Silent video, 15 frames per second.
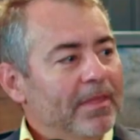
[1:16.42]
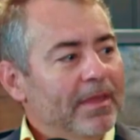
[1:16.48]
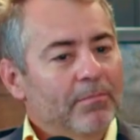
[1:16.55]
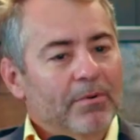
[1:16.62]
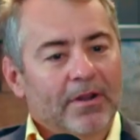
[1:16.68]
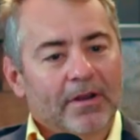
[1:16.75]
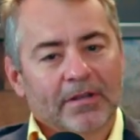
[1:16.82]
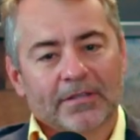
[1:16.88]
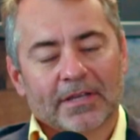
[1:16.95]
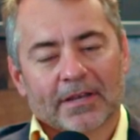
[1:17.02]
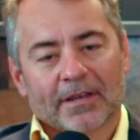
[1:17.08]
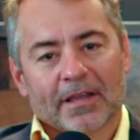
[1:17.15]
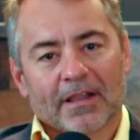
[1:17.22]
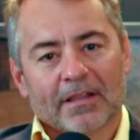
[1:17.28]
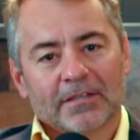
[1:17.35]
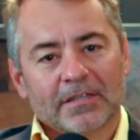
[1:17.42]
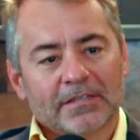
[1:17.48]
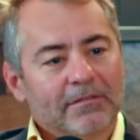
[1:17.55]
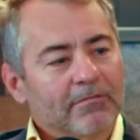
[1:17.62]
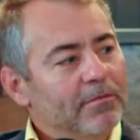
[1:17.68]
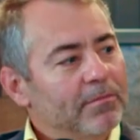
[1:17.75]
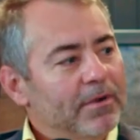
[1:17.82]
and product
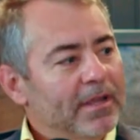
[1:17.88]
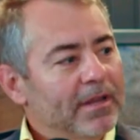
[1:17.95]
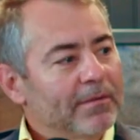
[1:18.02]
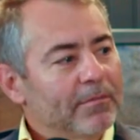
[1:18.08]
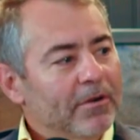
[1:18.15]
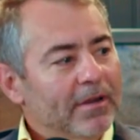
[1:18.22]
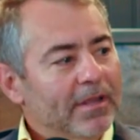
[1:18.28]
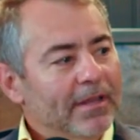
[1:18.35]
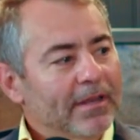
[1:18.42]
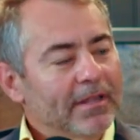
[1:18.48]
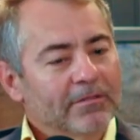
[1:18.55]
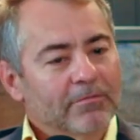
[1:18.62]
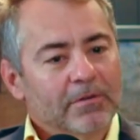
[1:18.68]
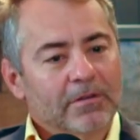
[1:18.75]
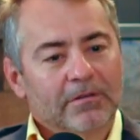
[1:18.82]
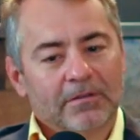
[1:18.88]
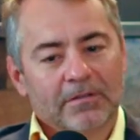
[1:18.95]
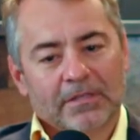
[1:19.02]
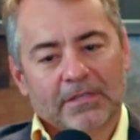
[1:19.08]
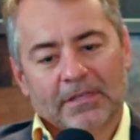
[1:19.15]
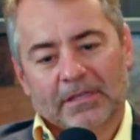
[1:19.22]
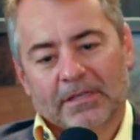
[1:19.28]
technologies that we're bringing to market. This will
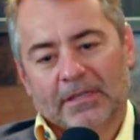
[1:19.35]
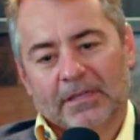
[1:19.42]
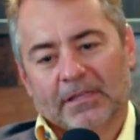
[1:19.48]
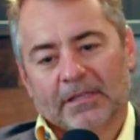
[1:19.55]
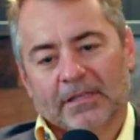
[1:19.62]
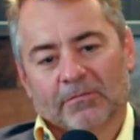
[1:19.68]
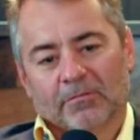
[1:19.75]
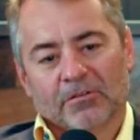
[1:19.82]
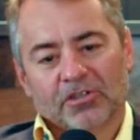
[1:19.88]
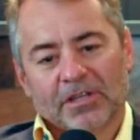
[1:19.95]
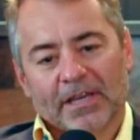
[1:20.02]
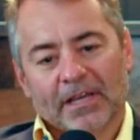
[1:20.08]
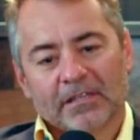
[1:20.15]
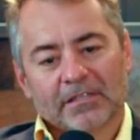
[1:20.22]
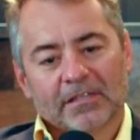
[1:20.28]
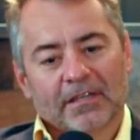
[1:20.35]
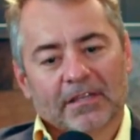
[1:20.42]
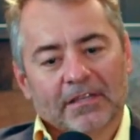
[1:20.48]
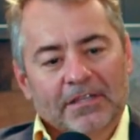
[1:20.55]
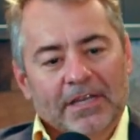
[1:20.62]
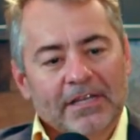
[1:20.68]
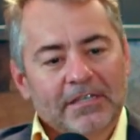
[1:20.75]
this will change the
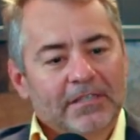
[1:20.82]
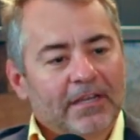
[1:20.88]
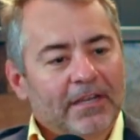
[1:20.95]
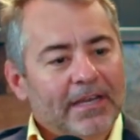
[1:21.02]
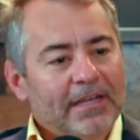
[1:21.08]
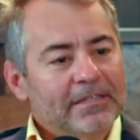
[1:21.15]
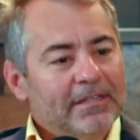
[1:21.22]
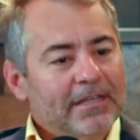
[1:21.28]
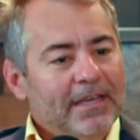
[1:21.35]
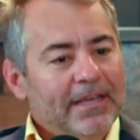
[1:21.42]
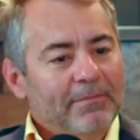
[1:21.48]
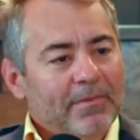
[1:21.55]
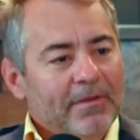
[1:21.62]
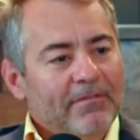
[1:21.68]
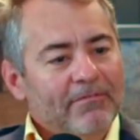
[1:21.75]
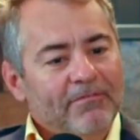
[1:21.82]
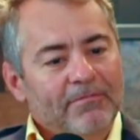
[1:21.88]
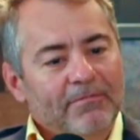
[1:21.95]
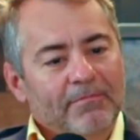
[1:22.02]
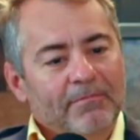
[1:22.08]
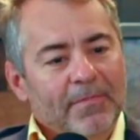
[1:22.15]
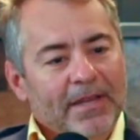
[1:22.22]
change the landscape mm-hmm.
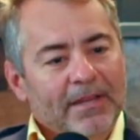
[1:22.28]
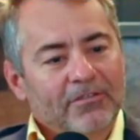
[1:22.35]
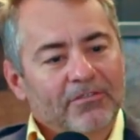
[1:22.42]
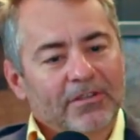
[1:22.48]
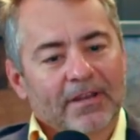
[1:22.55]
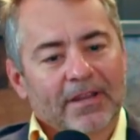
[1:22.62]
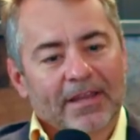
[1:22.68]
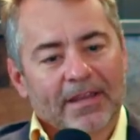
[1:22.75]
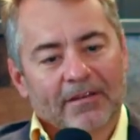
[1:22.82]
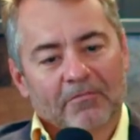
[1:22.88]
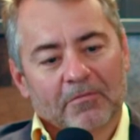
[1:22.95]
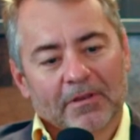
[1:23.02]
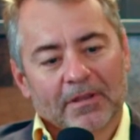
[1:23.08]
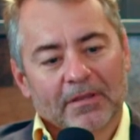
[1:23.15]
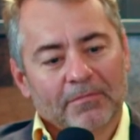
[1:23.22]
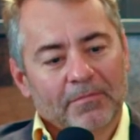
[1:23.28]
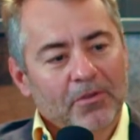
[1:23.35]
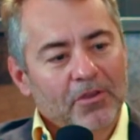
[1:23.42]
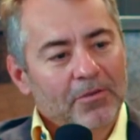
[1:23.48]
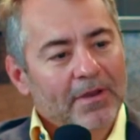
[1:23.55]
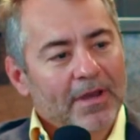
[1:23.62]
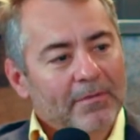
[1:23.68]
of medicine and really
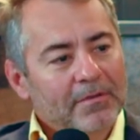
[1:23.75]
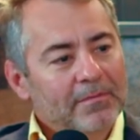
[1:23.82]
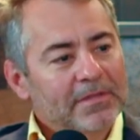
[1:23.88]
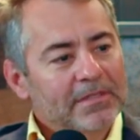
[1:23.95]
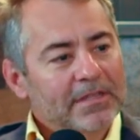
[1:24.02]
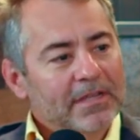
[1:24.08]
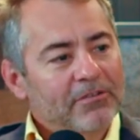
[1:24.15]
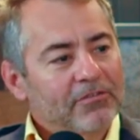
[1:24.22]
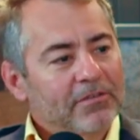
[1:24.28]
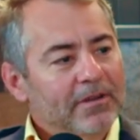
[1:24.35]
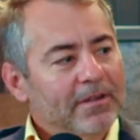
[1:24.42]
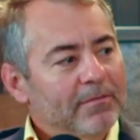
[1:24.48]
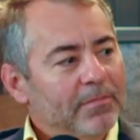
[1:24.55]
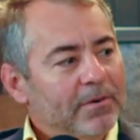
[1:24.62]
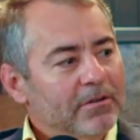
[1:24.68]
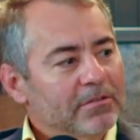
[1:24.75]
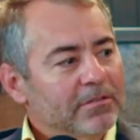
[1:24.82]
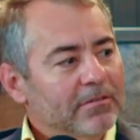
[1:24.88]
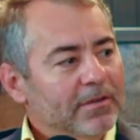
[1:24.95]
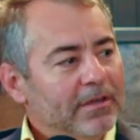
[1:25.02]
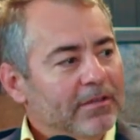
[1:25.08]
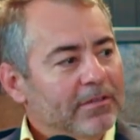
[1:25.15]
human optimization and
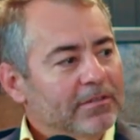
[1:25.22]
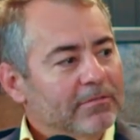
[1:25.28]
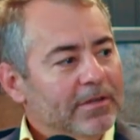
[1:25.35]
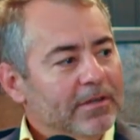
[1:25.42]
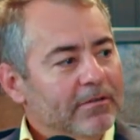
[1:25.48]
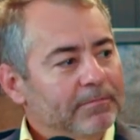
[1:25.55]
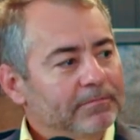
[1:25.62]
personal health as we know